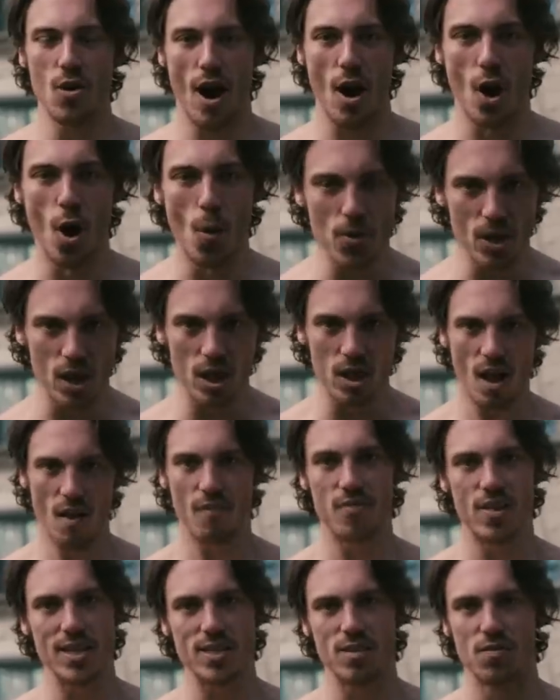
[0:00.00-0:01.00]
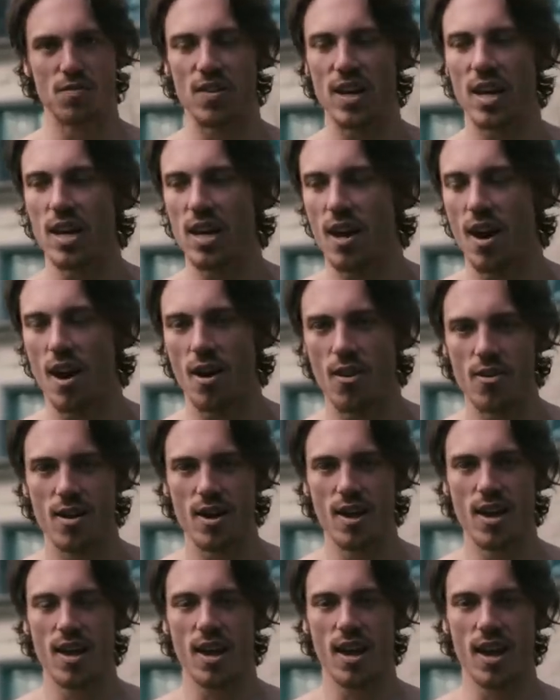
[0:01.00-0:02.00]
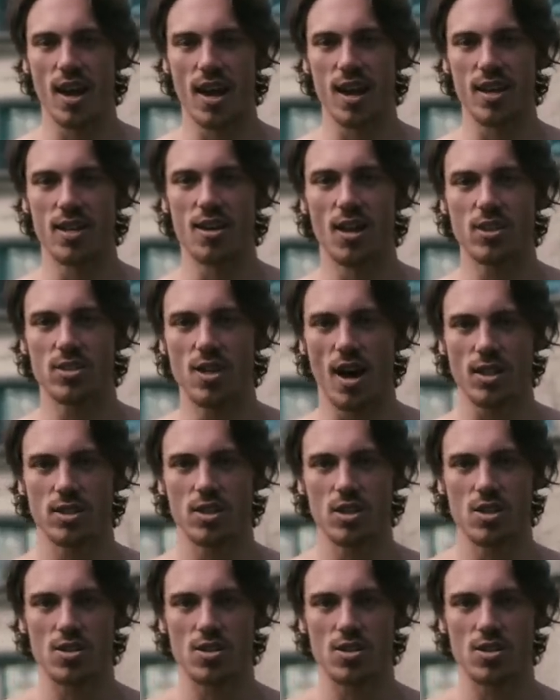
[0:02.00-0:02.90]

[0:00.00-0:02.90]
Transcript: I hope you love this video and I'll talk to you